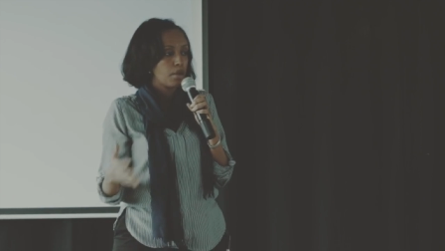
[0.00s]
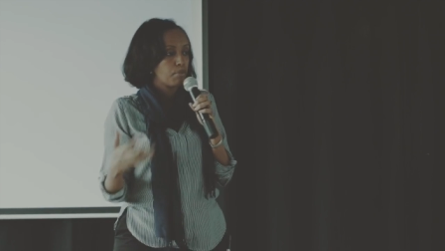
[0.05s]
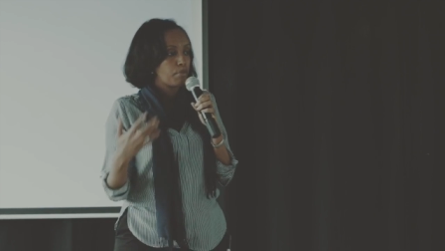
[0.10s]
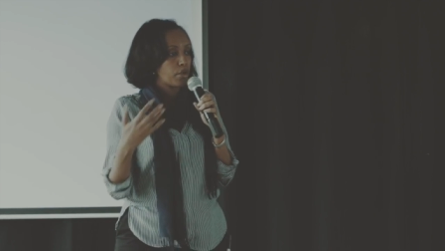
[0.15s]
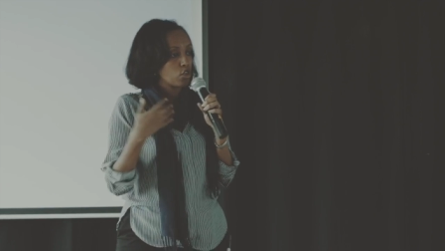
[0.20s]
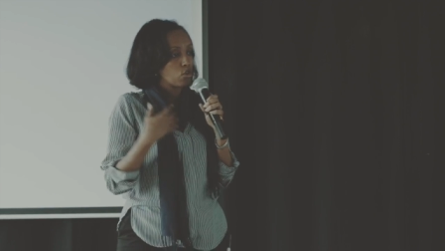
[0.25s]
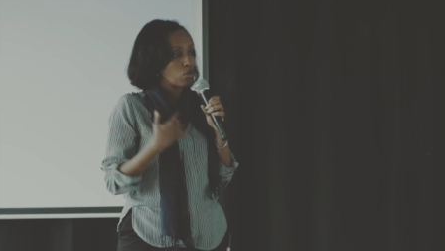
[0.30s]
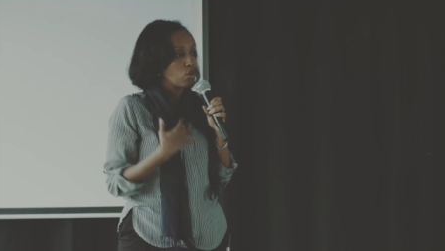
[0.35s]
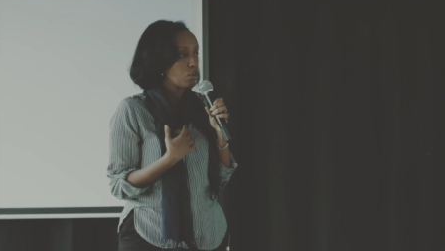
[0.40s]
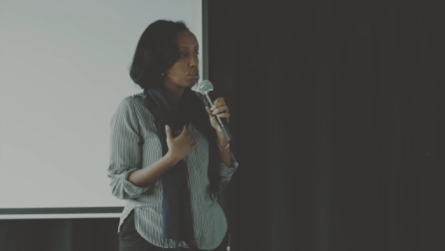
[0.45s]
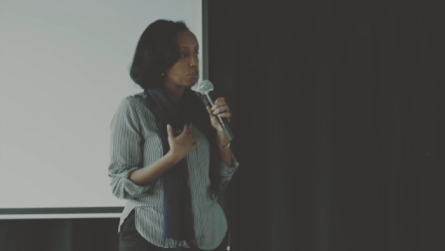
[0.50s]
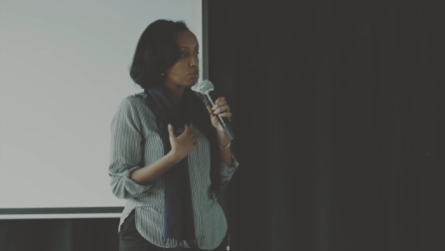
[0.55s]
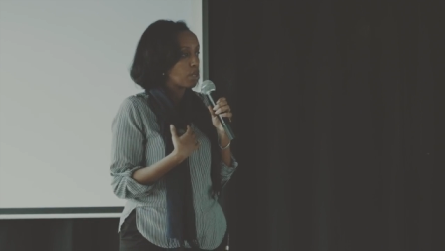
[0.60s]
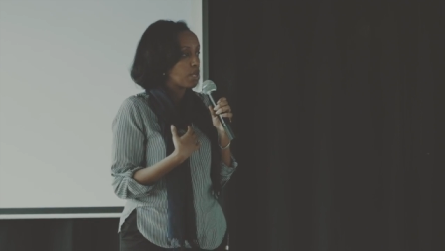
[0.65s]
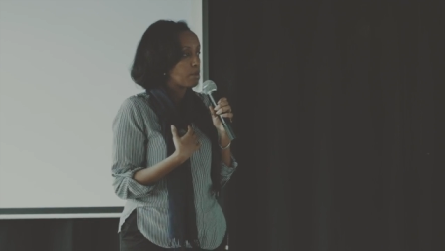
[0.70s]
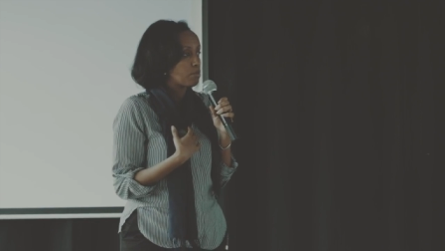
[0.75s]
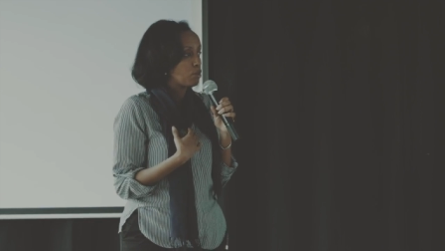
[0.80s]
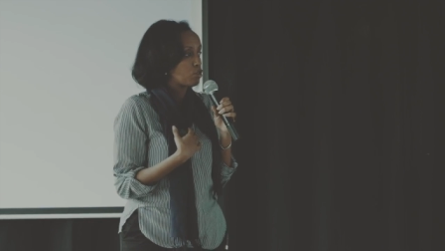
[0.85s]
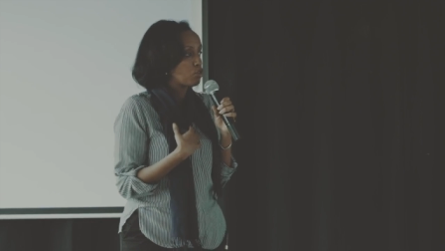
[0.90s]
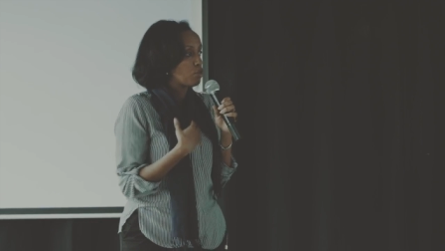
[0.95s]
but you're also
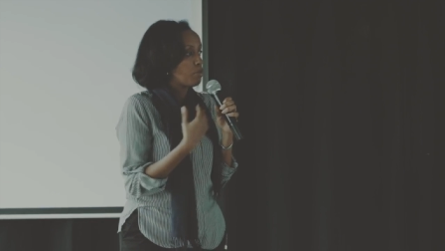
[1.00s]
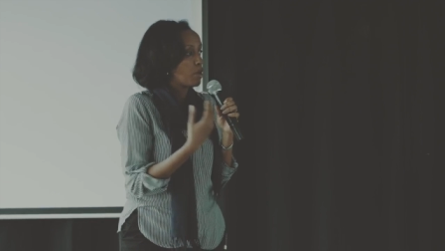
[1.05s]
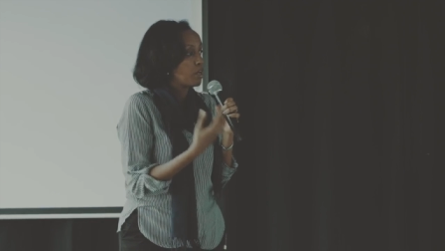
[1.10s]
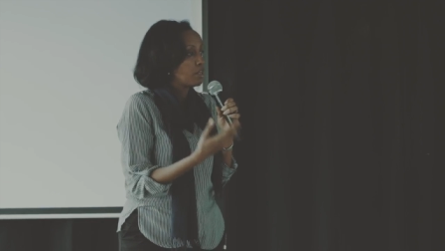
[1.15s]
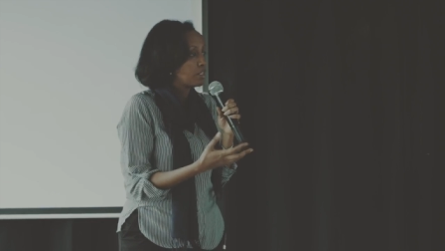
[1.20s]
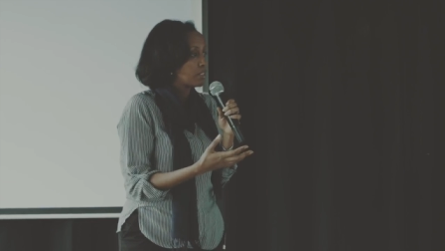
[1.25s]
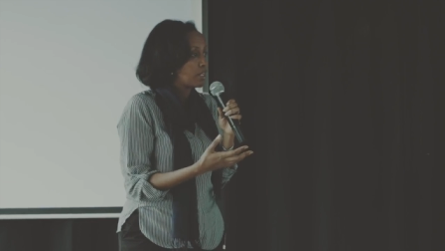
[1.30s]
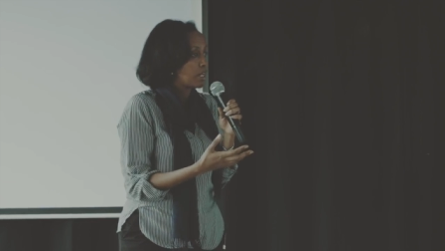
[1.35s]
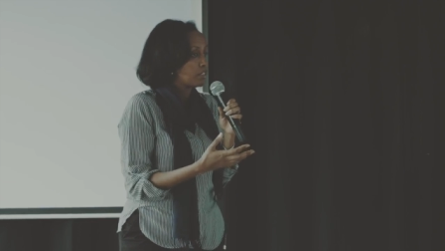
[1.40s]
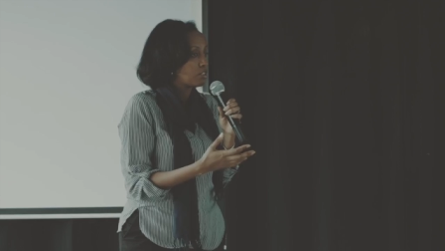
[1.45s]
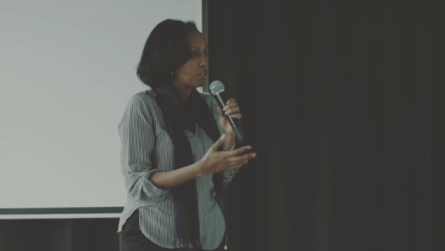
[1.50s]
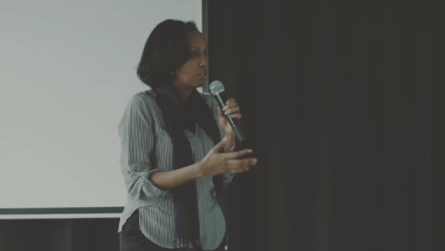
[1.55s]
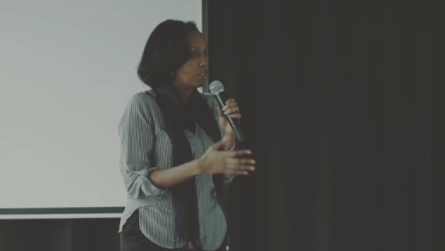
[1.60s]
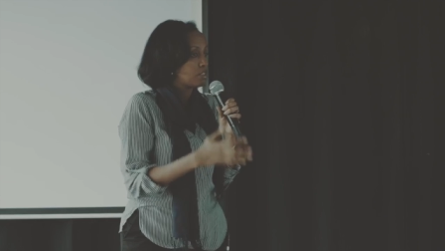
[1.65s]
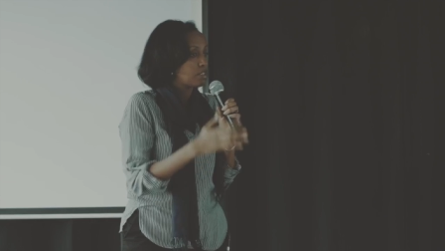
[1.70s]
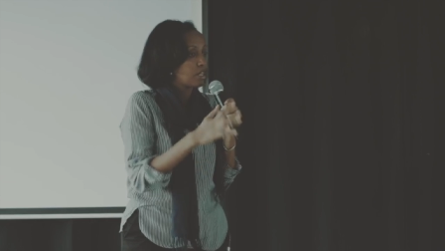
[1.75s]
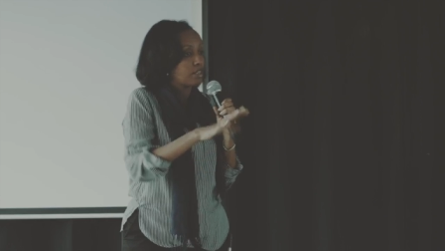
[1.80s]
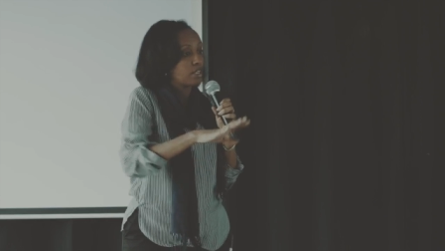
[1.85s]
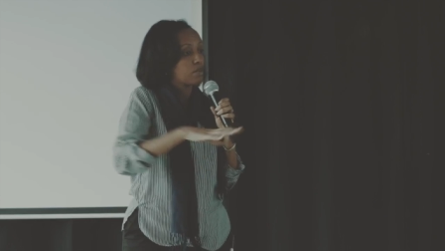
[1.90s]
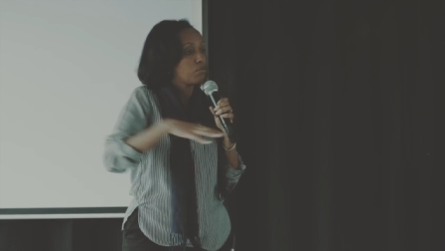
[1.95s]
able to monetize on
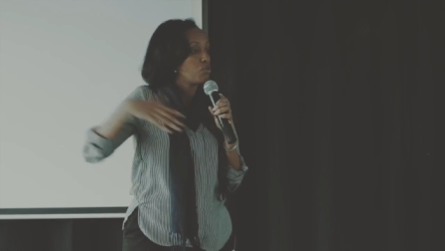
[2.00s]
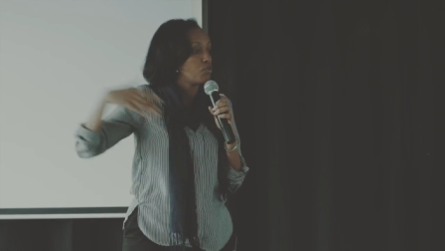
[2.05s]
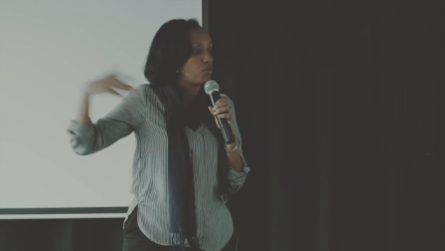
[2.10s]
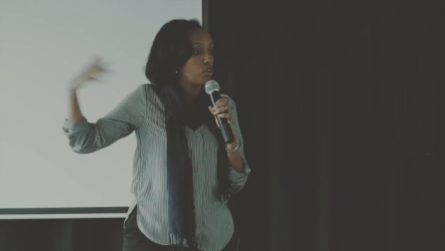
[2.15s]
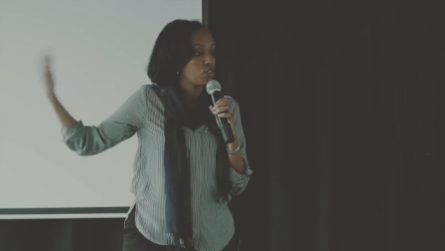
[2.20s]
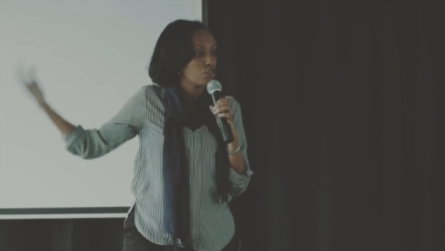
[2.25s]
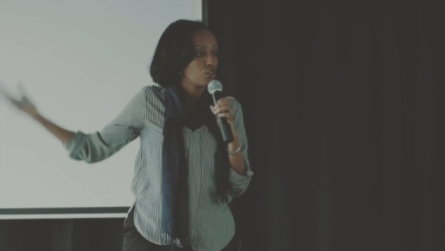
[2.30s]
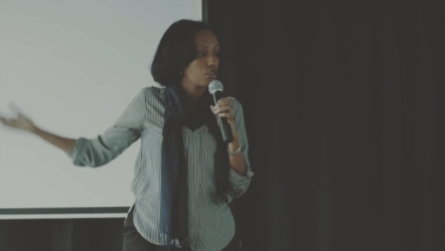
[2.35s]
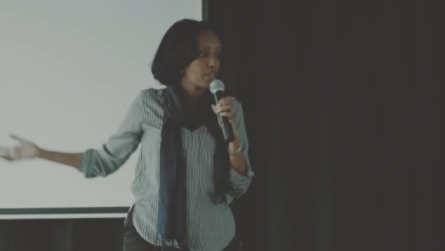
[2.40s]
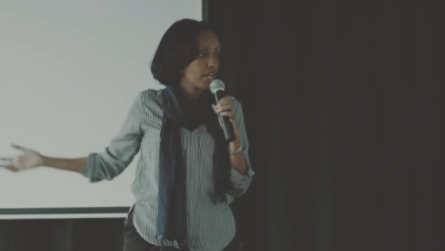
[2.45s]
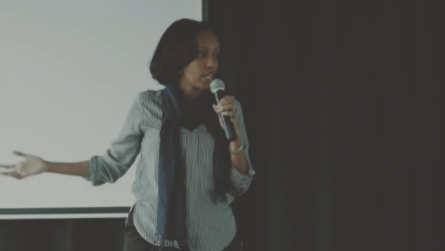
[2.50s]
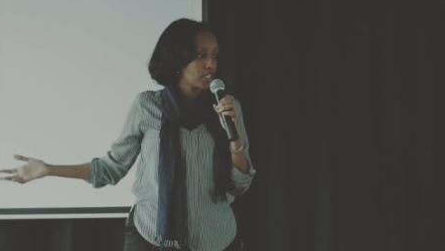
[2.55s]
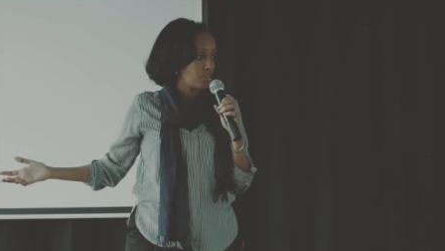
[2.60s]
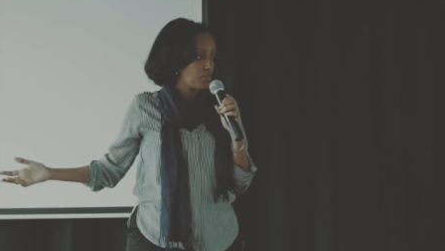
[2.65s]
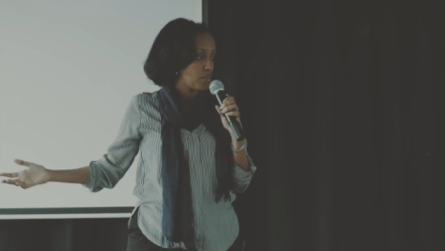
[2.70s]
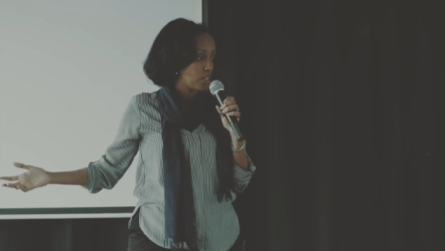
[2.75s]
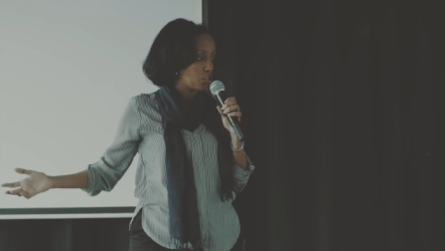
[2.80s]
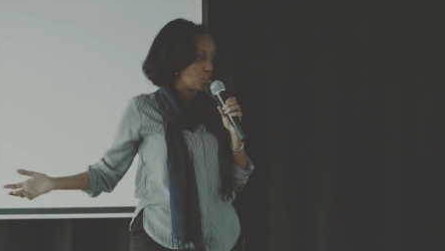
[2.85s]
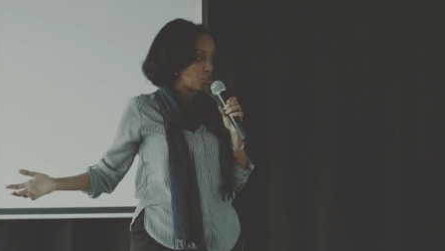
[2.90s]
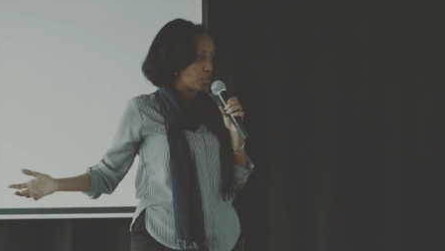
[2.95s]
it and then move on to your next
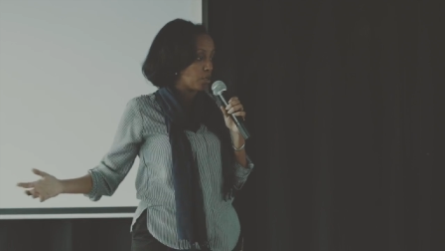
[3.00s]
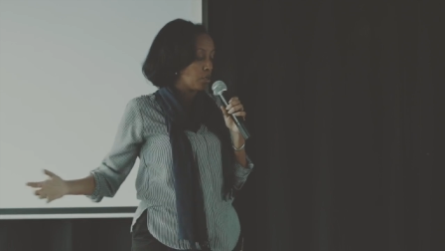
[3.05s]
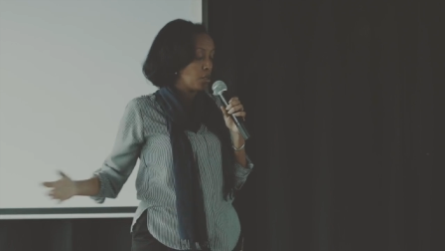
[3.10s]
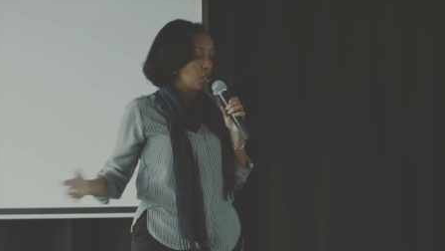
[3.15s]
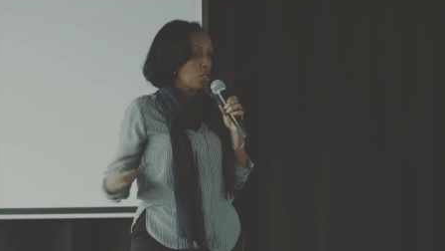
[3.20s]
venture,